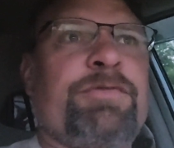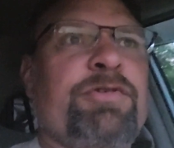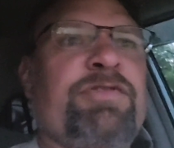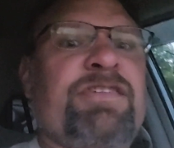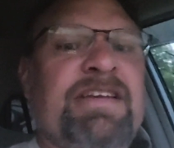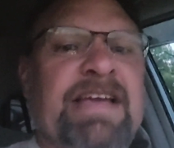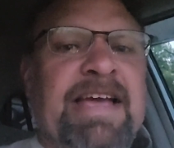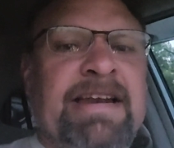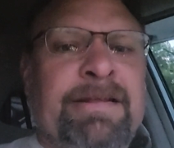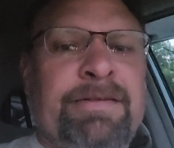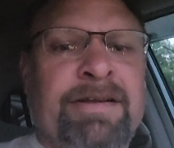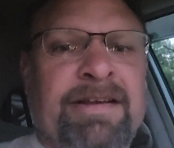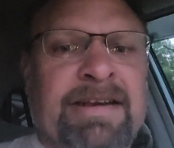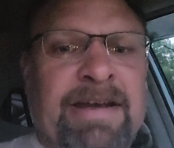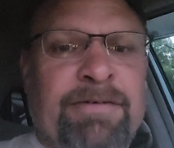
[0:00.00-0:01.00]
to see
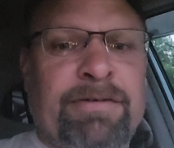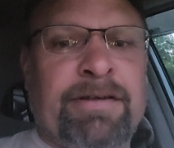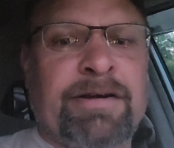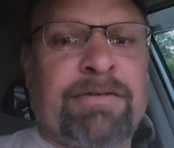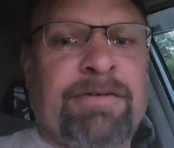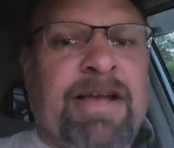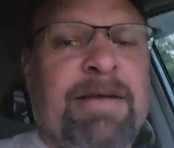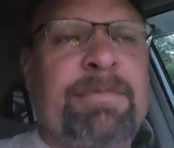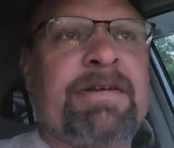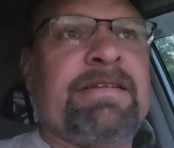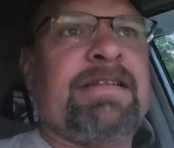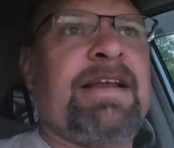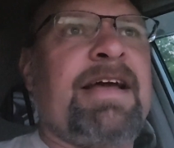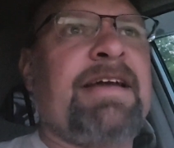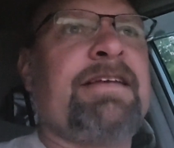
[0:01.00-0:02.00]
anything and everything around me
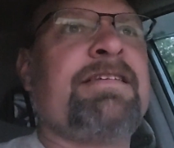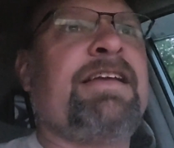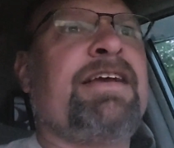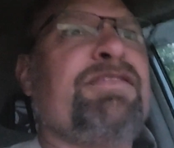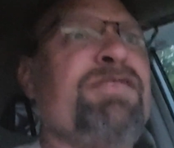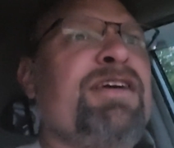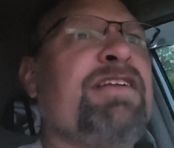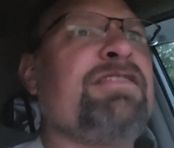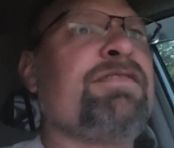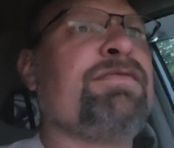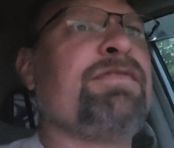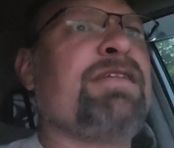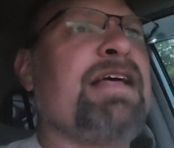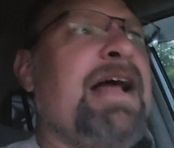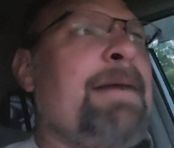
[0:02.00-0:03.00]
that I can take advantage
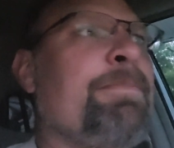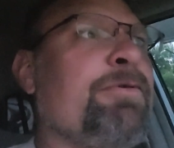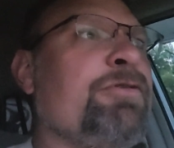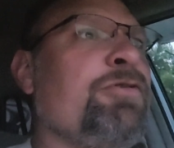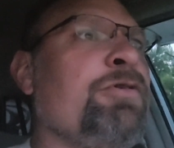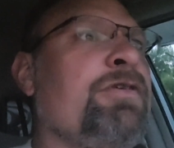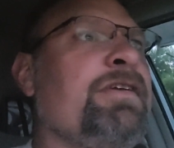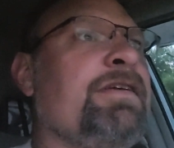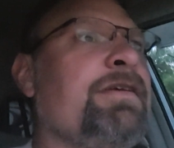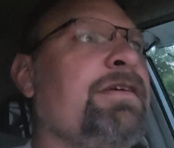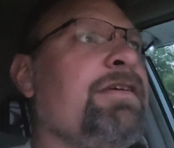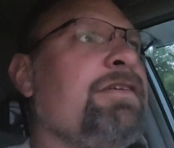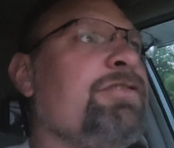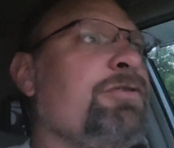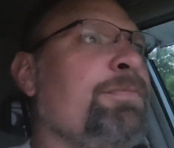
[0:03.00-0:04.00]
of that opportunity
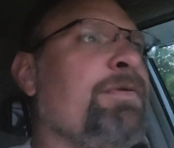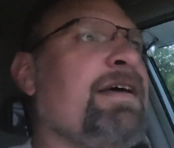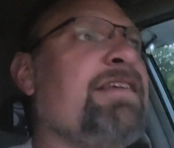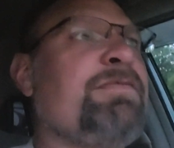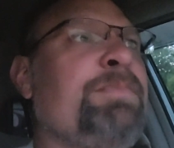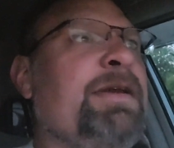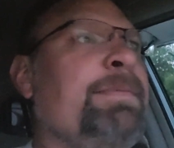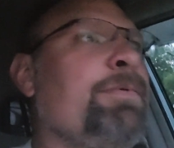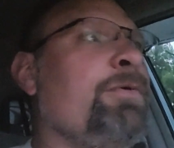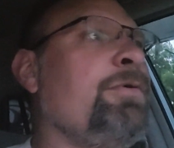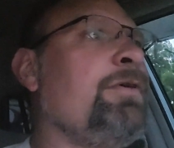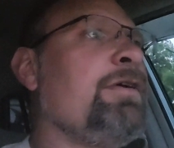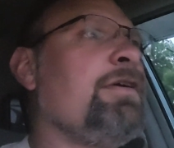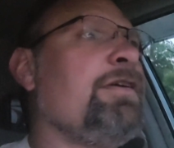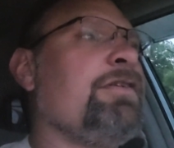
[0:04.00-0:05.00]
to bless people,
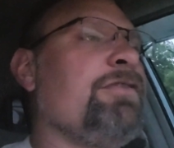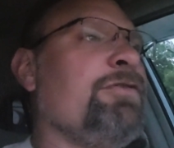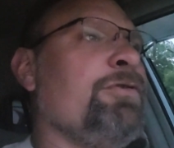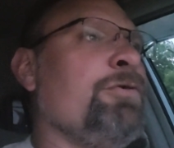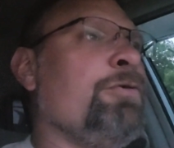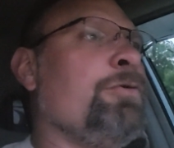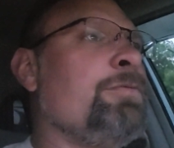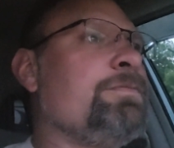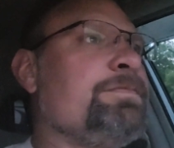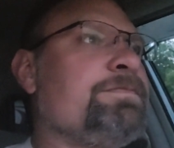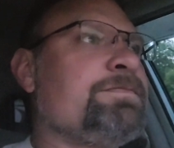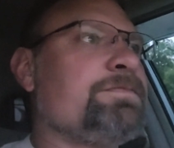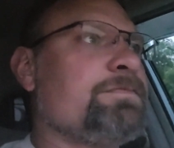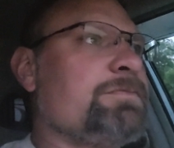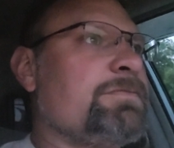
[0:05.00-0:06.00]
to
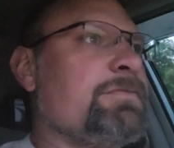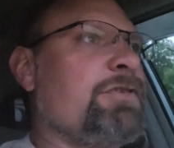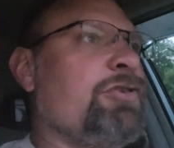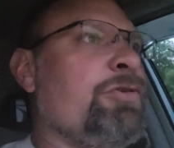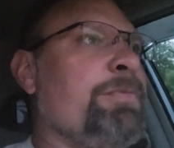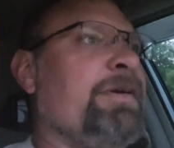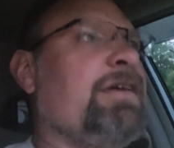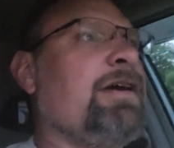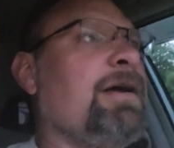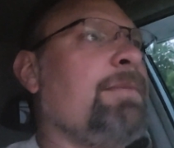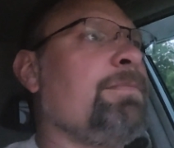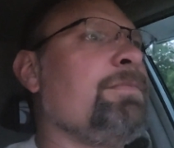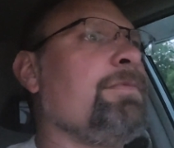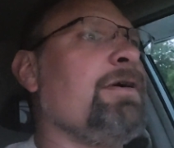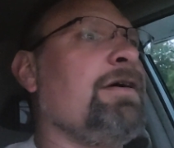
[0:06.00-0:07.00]
to
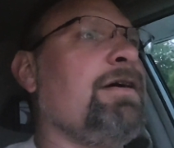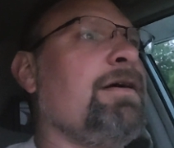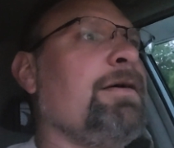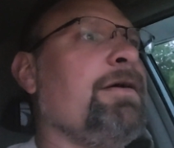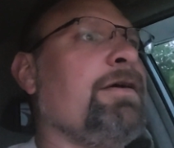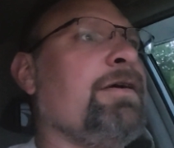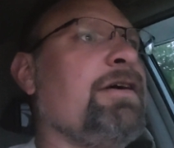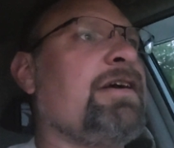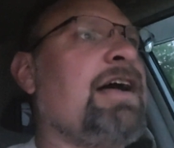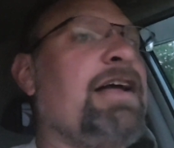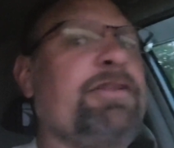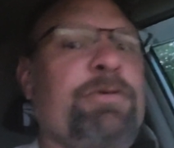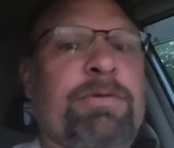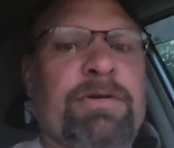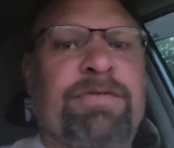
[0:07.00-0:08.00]
become uh, a
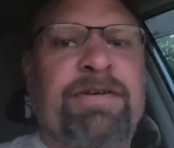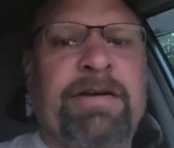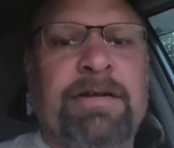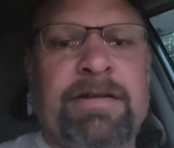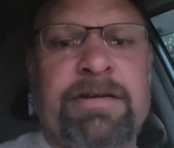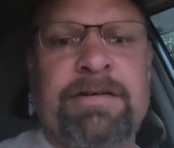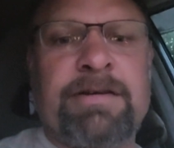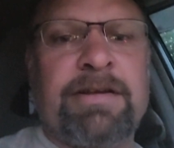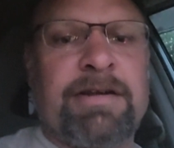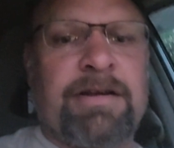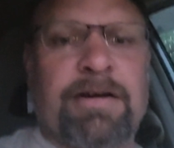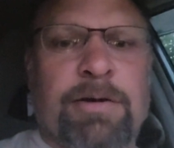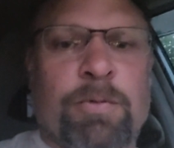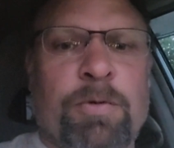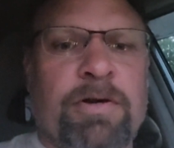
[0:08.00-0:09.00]
conduit of healing,
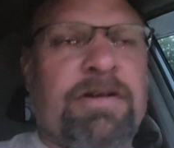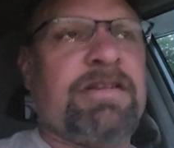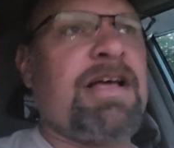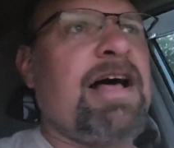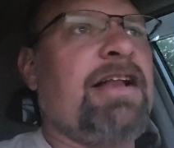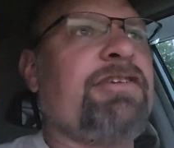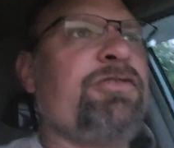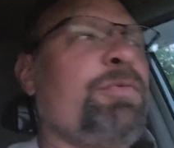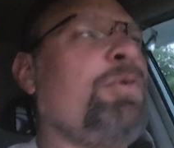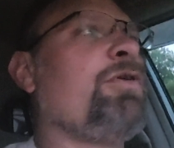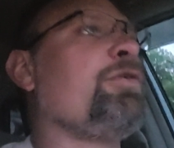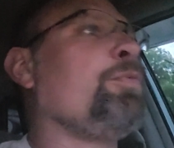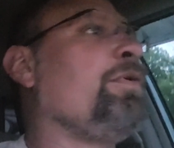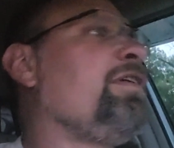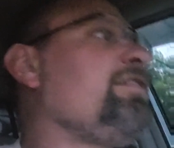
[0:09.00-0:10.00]
a word of knowledge, a
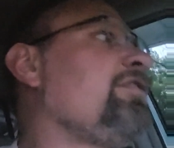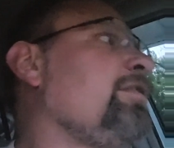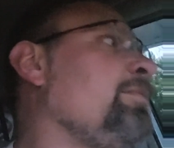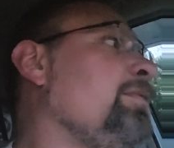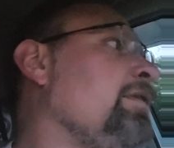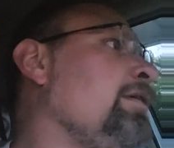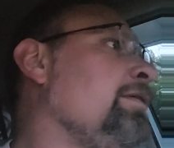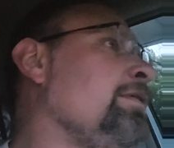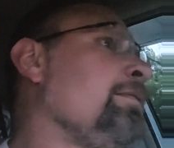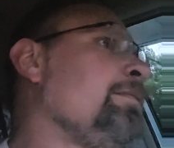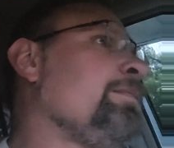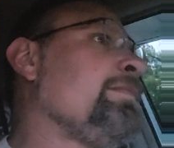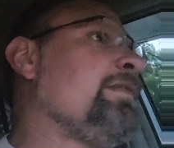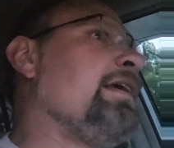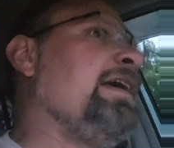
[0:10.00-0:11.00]
word of wisdom,
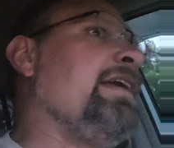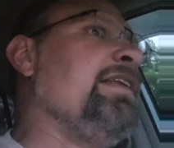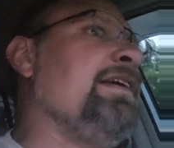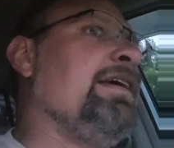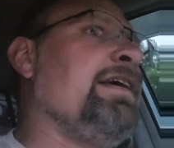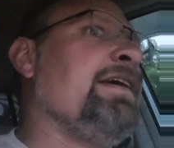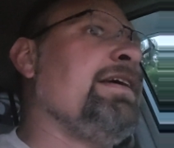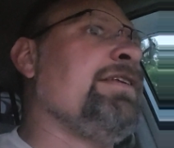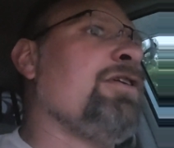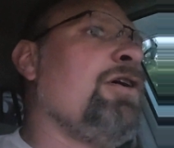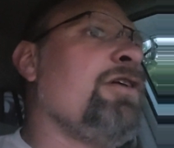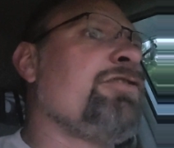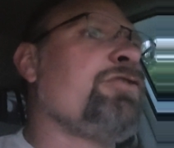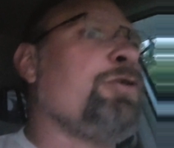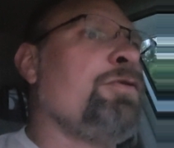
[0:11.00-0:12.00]
and and
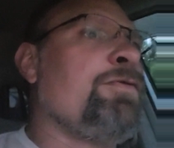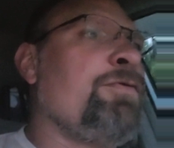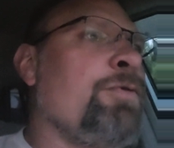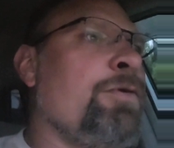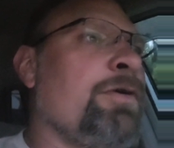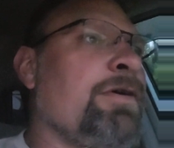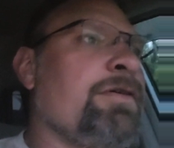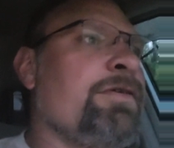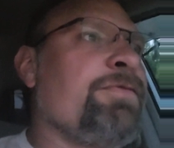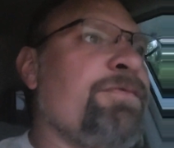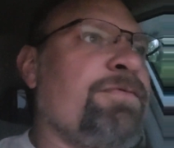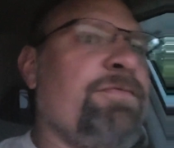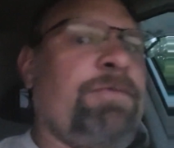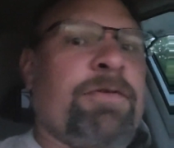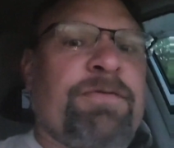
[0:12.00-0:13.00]
also for
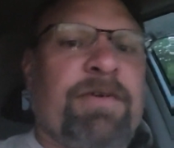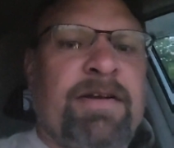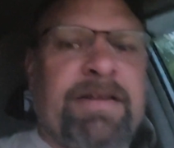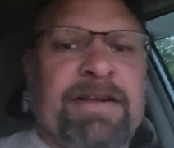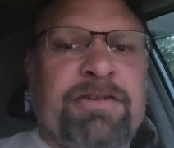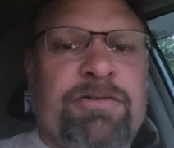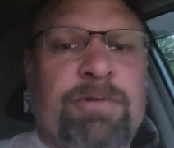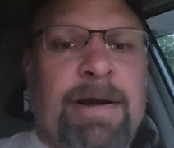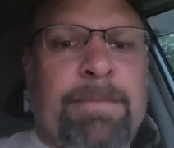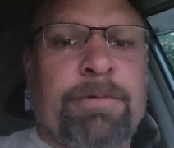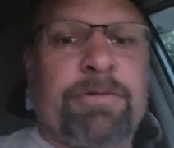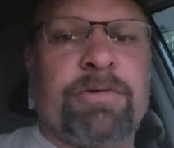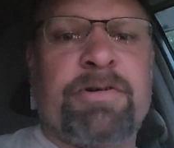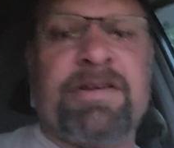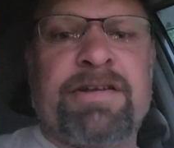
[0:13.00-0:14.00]
for financial
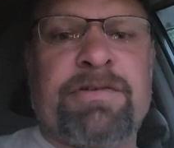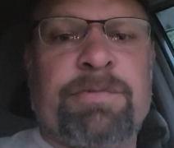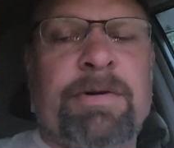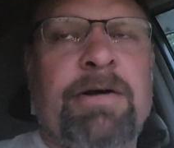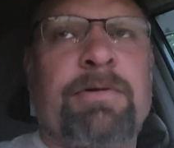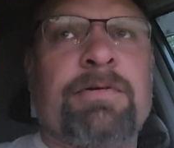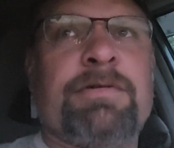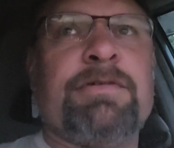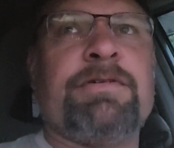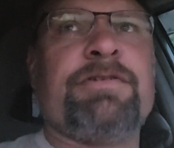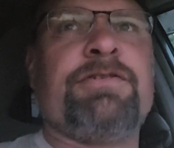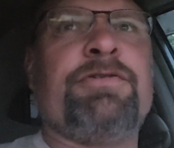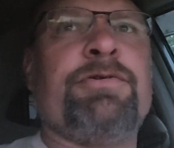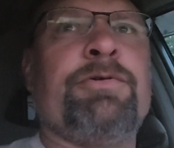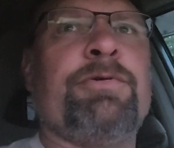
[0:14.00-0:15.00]
opportunity as well
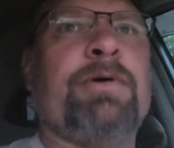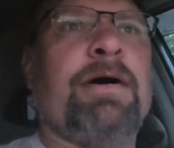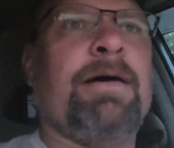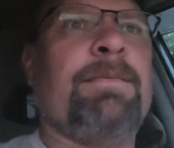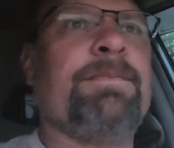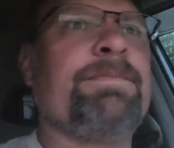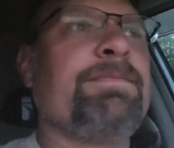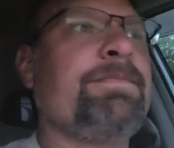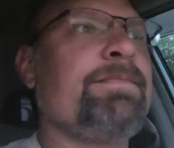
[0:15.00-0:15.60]
to um,